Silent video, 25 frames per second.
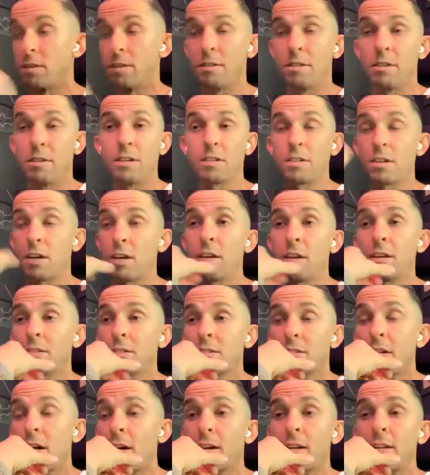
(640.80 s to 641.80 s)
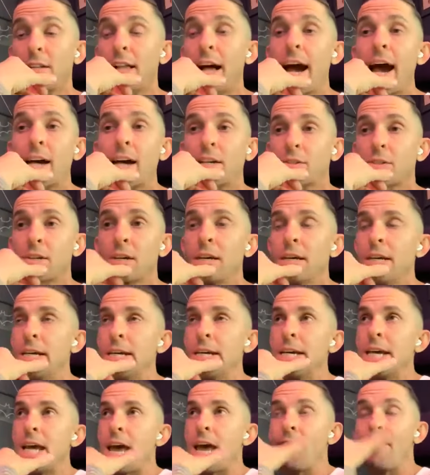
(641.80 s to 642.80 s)
it's not going to last.
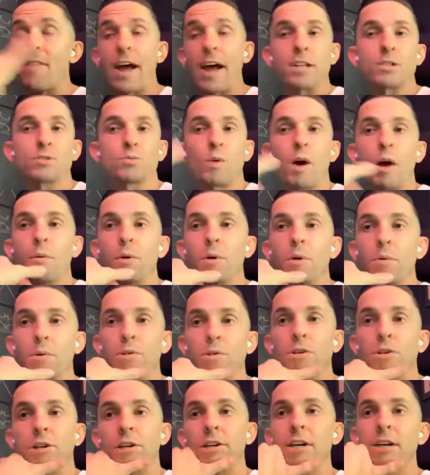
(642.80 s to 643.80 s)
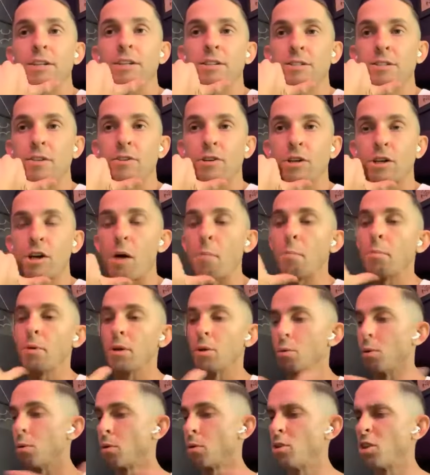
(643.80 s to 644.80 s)
And that's why we were looking at this other company.
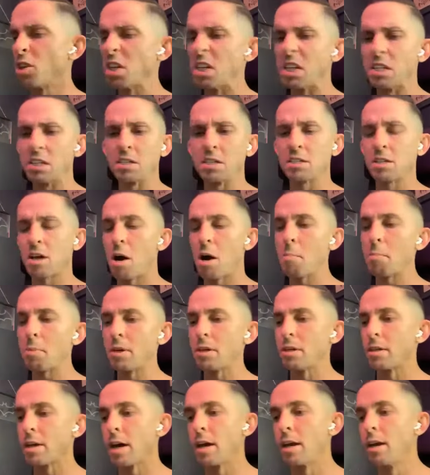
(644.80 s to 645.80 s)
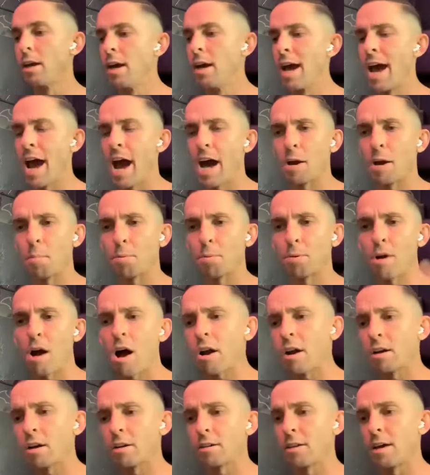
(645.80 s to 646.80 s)
We were looking at this company that had a
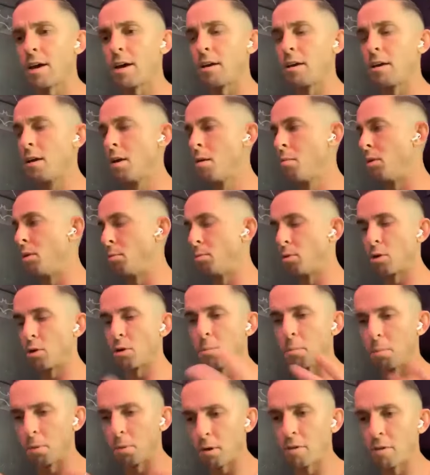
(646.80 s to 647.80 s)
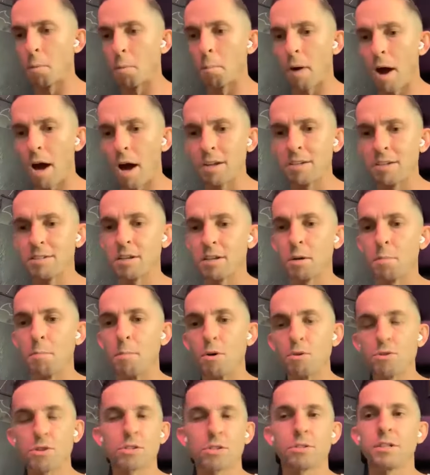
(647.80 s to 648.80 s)
product that people could put in their bodies and
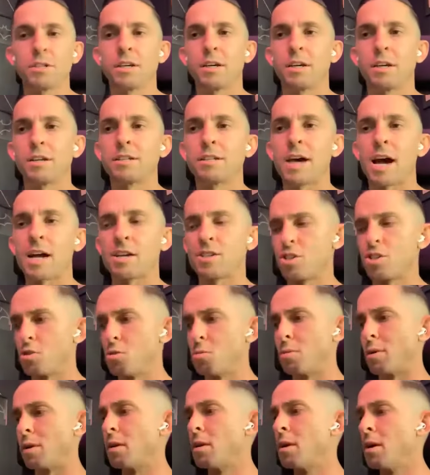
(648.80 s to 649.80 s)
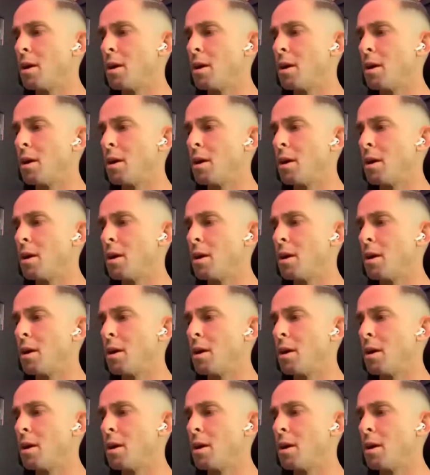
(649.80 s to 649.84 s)
emotionally get attached to, but